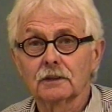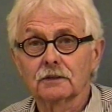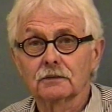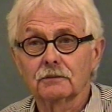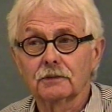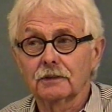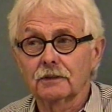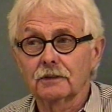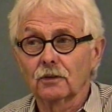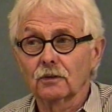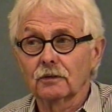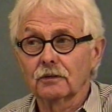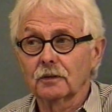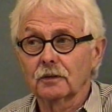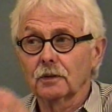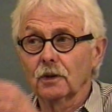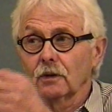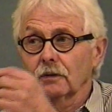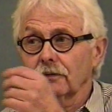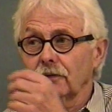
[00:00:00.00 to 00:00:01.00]
As we go to the
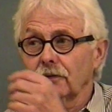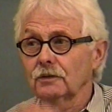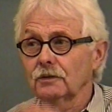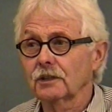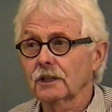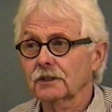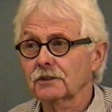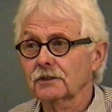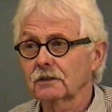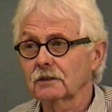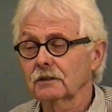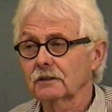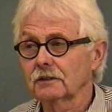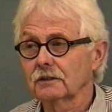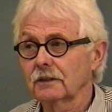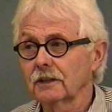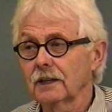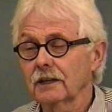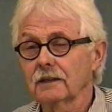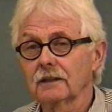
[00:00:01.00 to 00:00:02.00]
bulk food section and
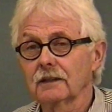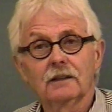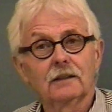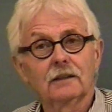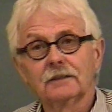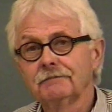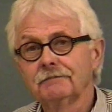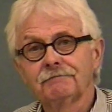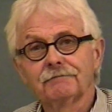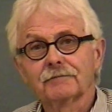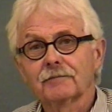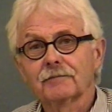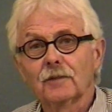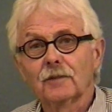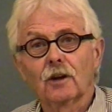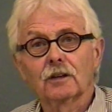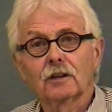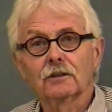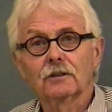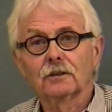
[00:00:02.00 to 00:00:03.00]
today,
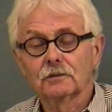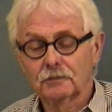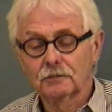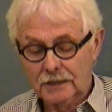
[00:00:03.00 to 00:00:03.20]
not new.